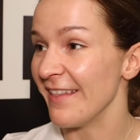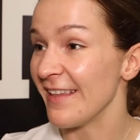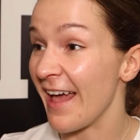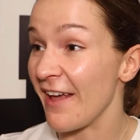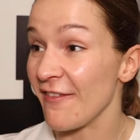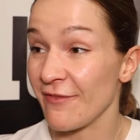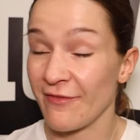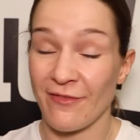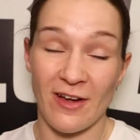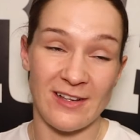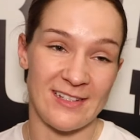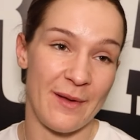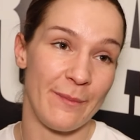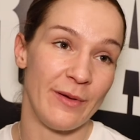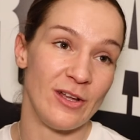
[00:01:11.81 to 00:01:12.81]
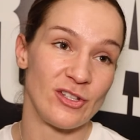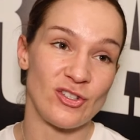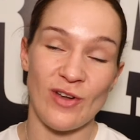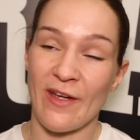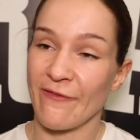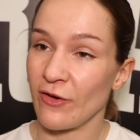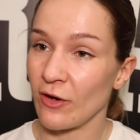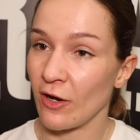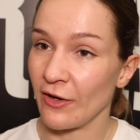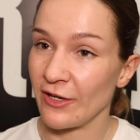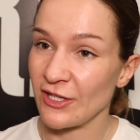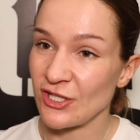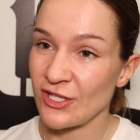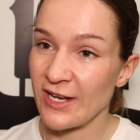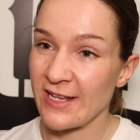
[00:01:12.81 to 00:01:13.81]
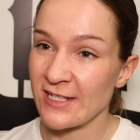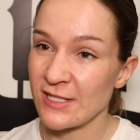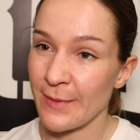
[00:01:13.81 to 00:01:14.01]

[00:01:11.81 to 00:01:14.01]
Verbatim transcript: like for example, strength and conditioning,